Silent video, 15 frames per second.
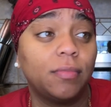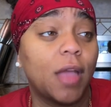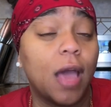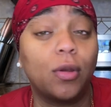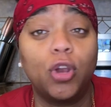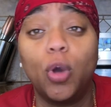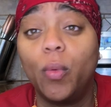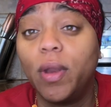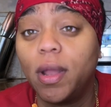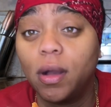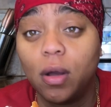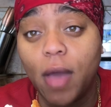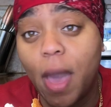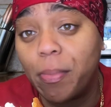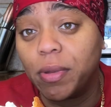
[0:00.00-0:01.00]
I don't know when they're
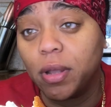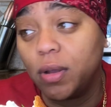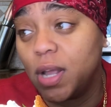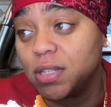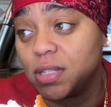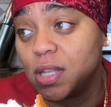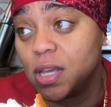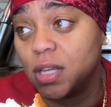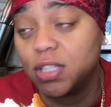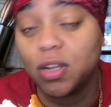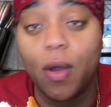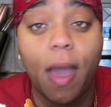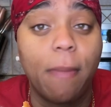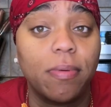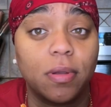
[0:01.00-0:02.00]
going to happen, though. That's the thing. It's
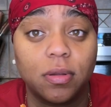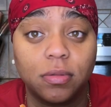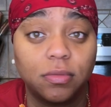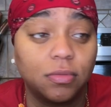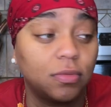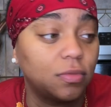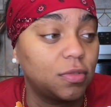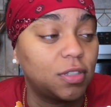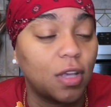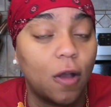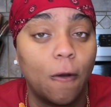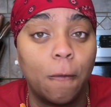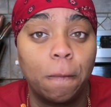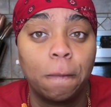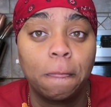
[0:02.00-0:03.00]
going to happen.
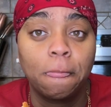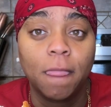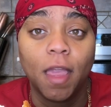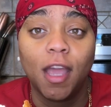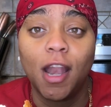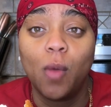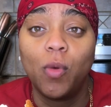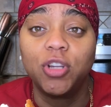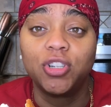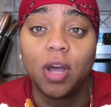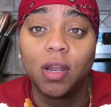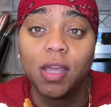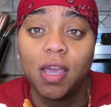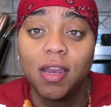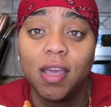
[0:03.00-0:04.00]
So, and I want y'all
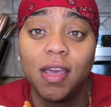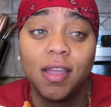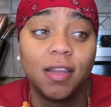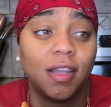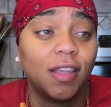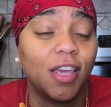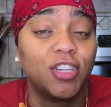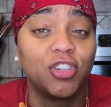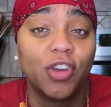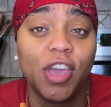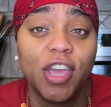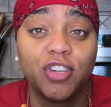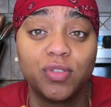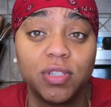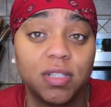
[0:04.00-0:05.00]
to get in and get your
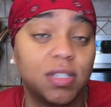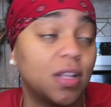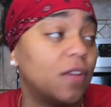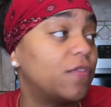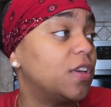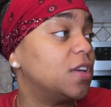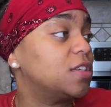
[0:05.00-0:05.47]
entries and stuff in.